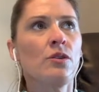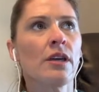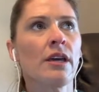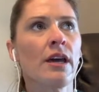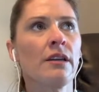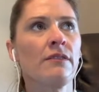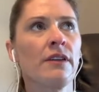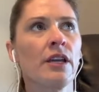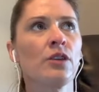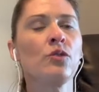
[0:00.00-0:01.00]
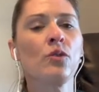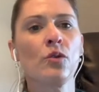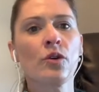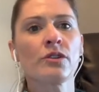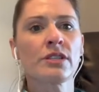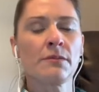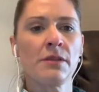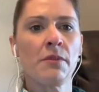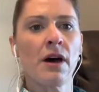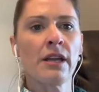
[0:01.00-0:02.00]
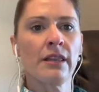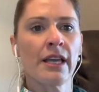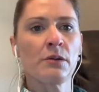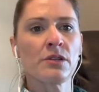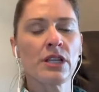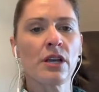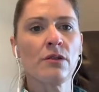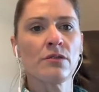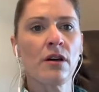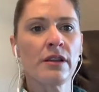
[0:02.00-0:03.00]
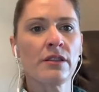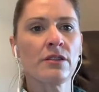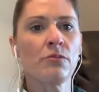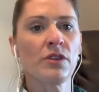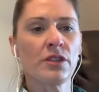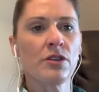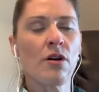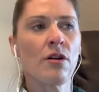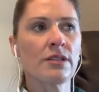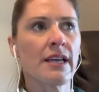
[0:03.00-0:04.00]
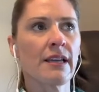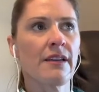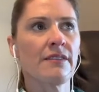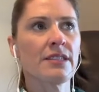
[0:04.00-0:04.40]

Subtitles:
kind of ignore some of the body language that goes on with the dogs in that kind of